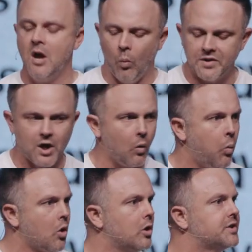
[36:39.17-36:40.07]
What's our
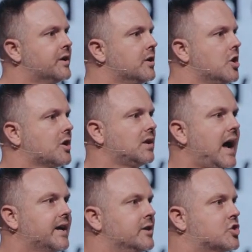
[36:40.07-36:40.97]
world gonna look
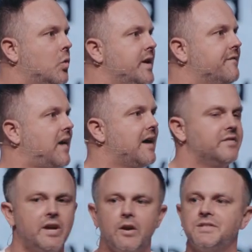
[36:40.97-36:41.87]
like in 25
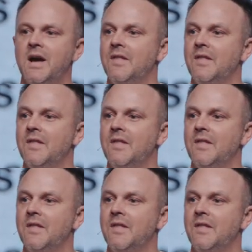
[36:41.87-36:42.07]
years?